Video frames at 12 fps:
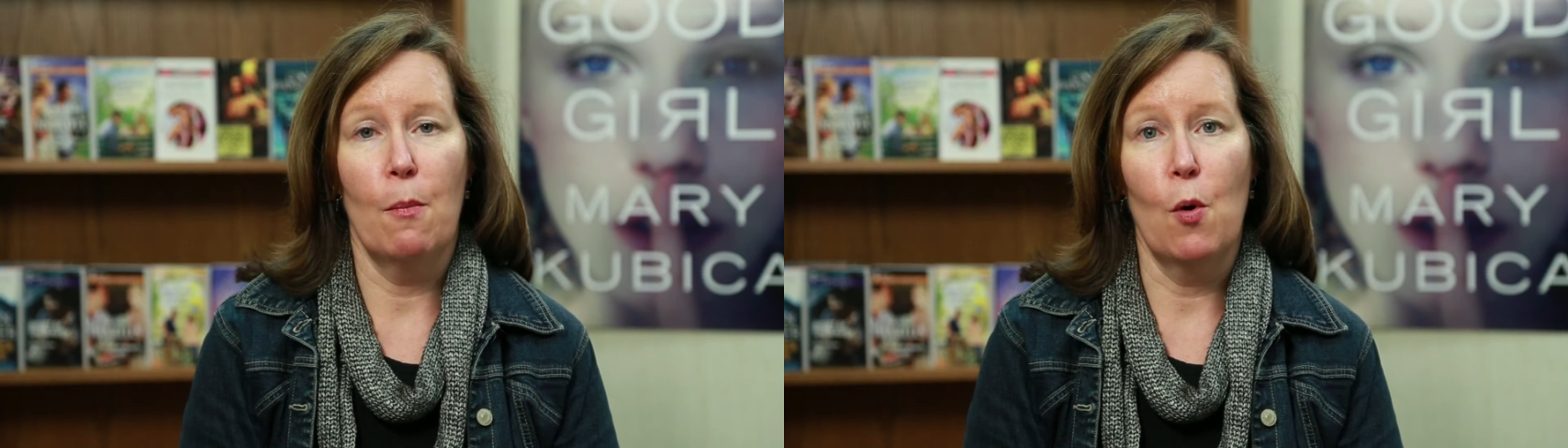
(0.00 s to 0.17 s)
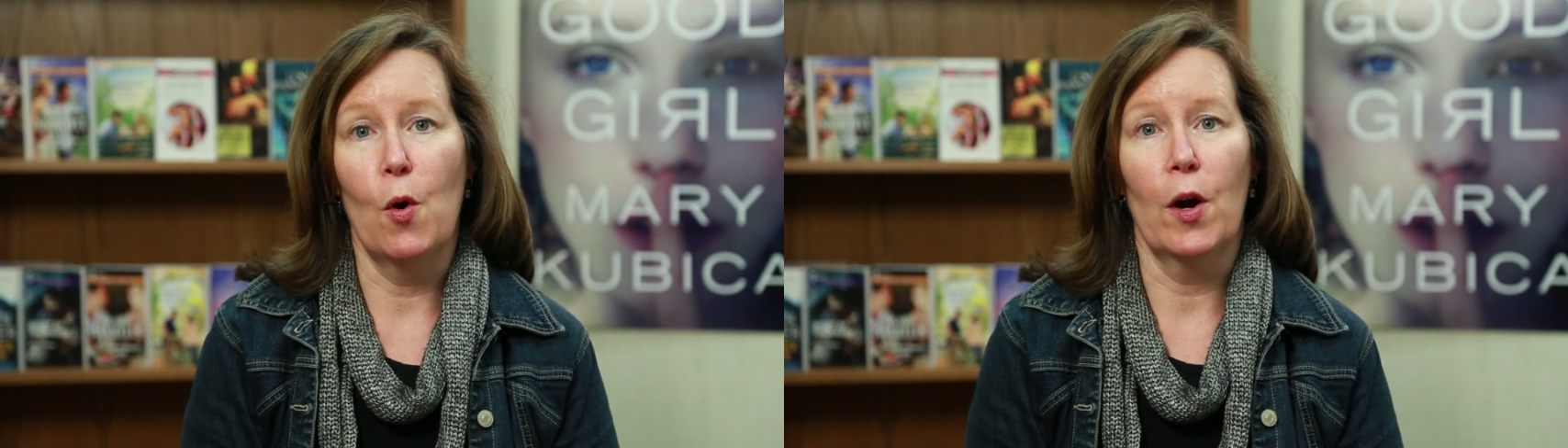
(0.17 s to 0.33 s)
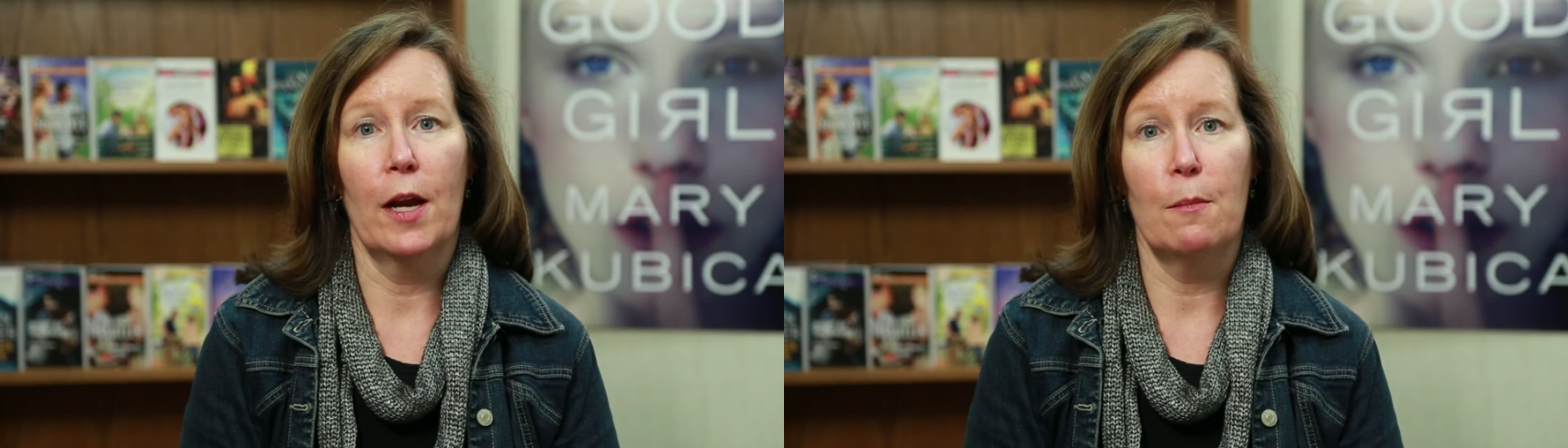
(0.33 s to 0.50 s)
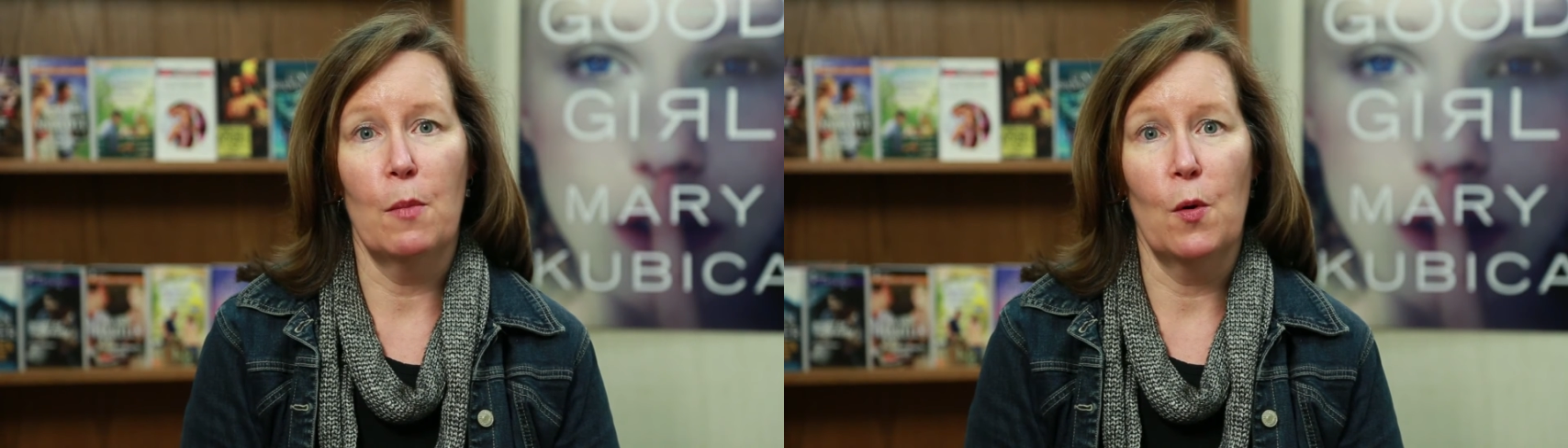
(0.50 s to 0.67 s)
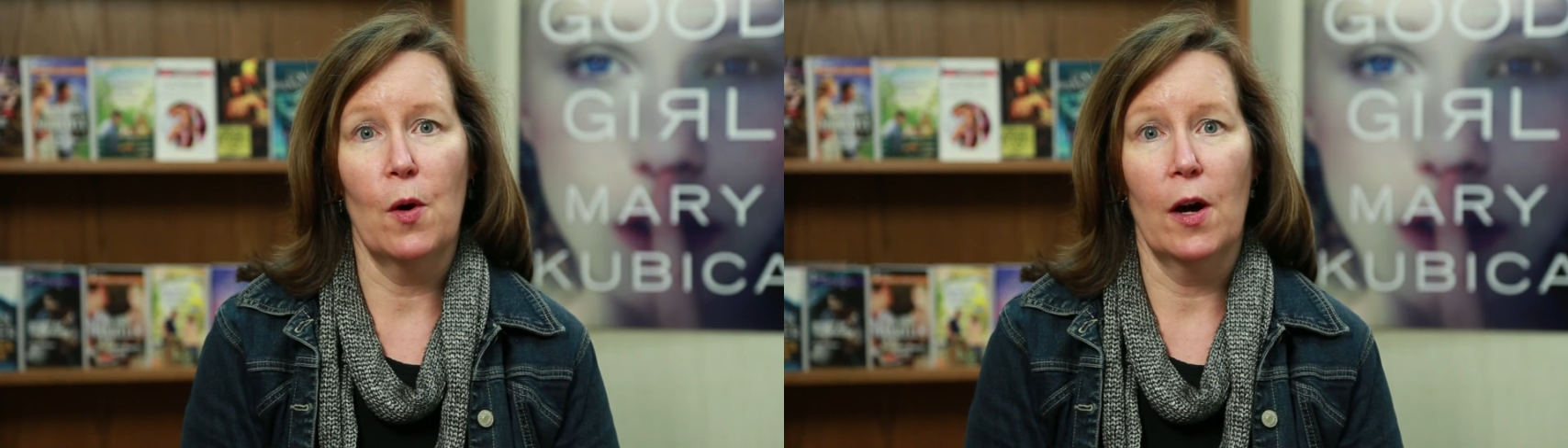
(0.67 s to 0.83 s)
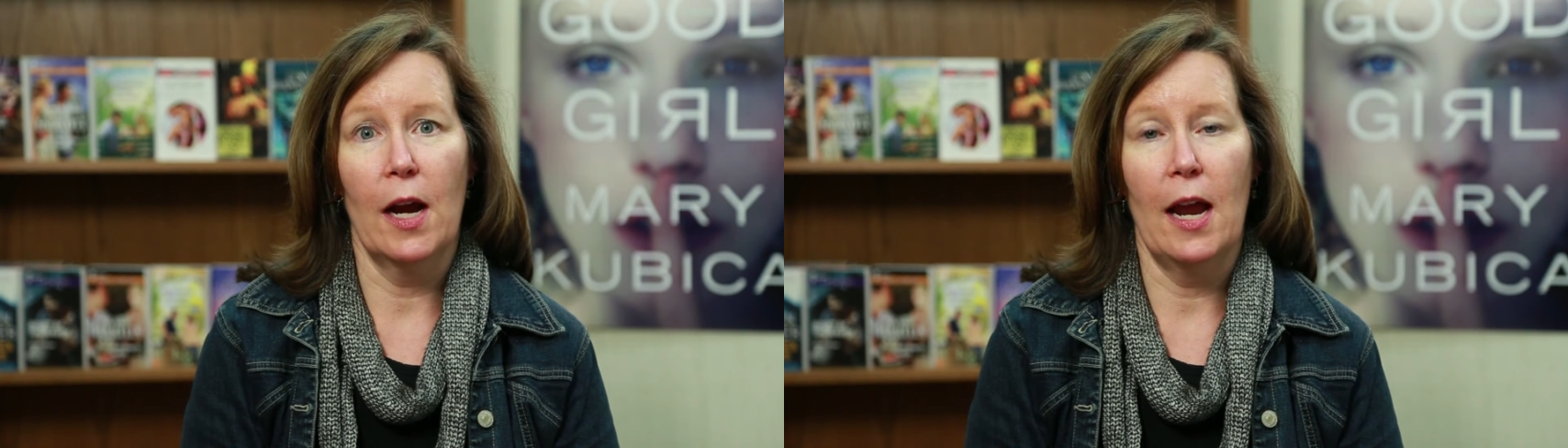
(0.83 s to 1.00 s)
more and
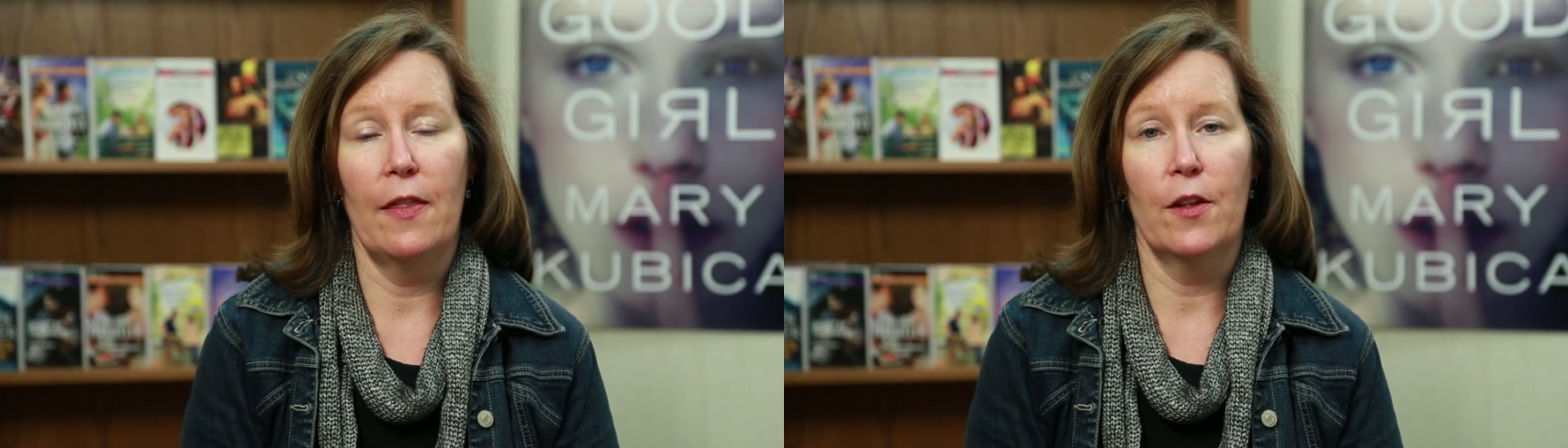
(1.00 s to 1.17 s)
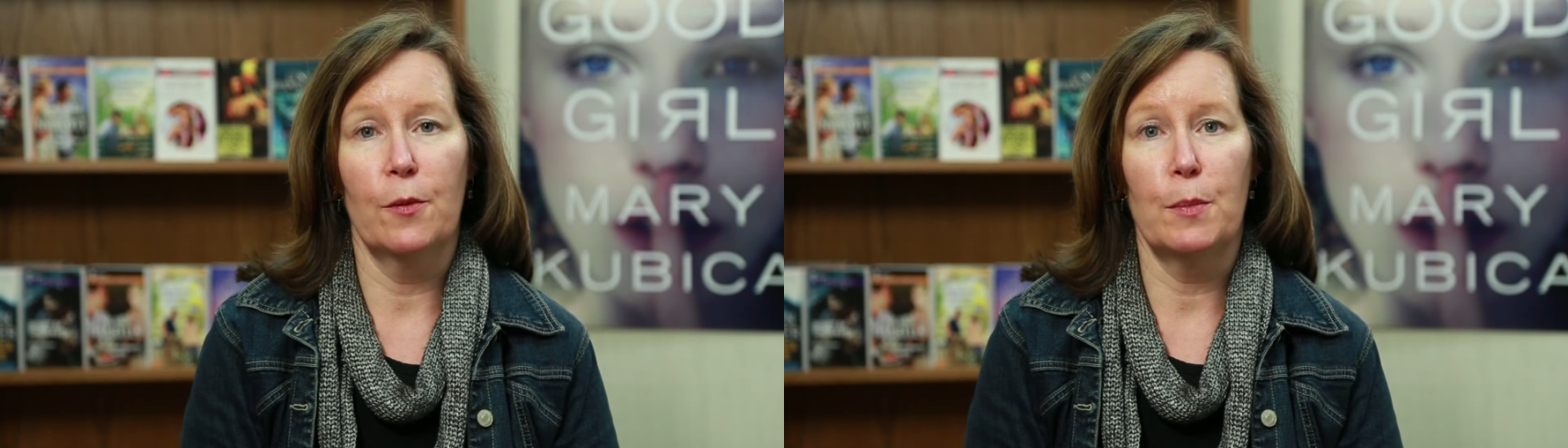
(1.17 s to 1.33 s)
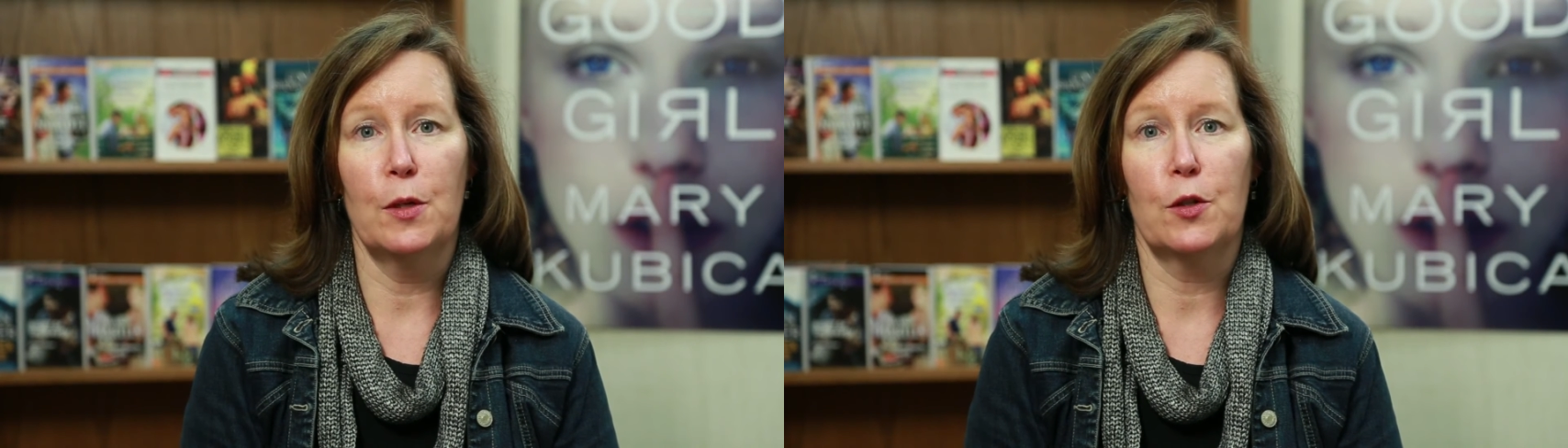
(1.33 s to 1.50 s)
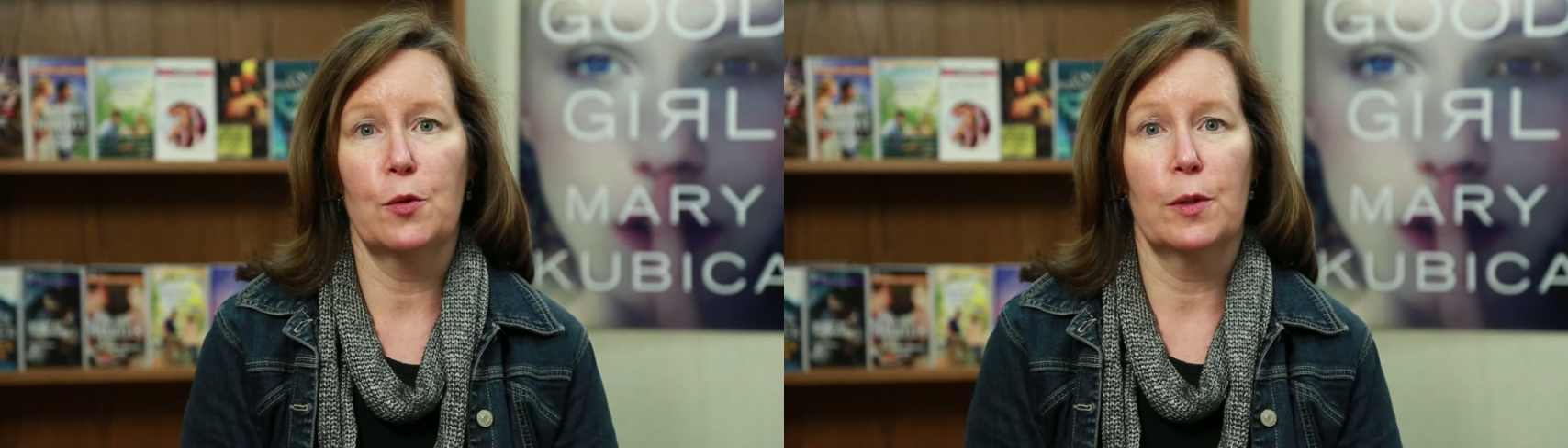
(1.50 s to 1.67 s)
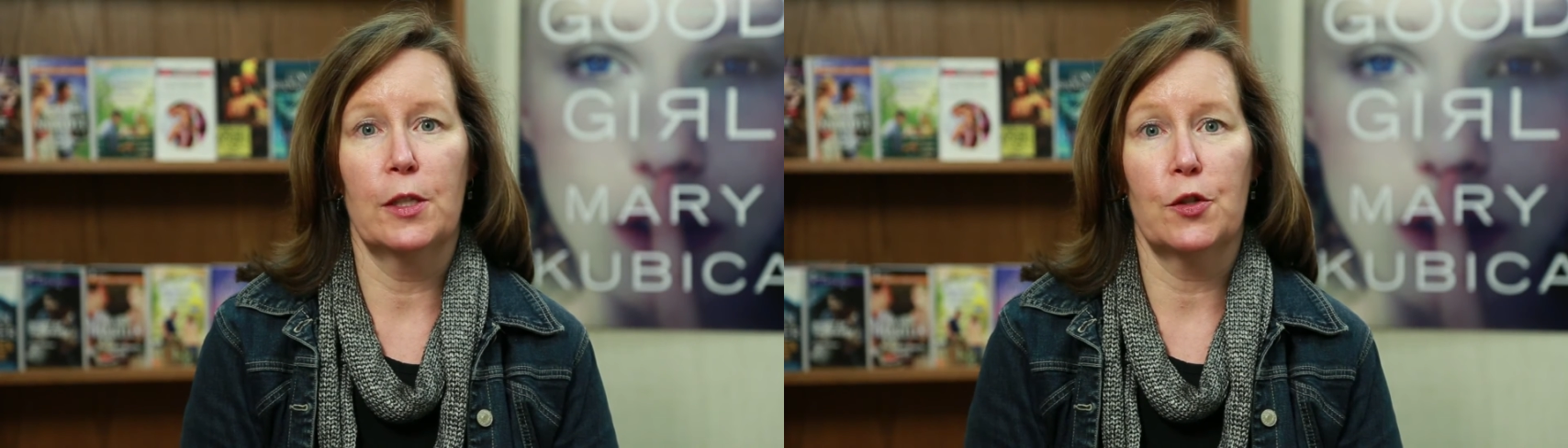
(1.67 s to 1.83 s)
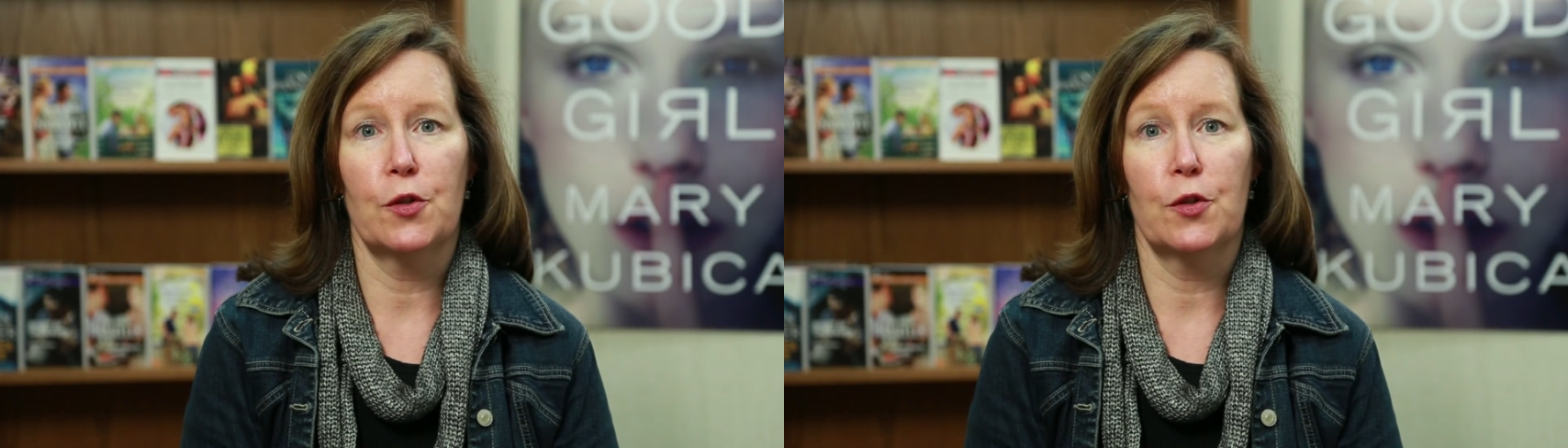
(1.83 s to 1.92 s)
more, and their mutual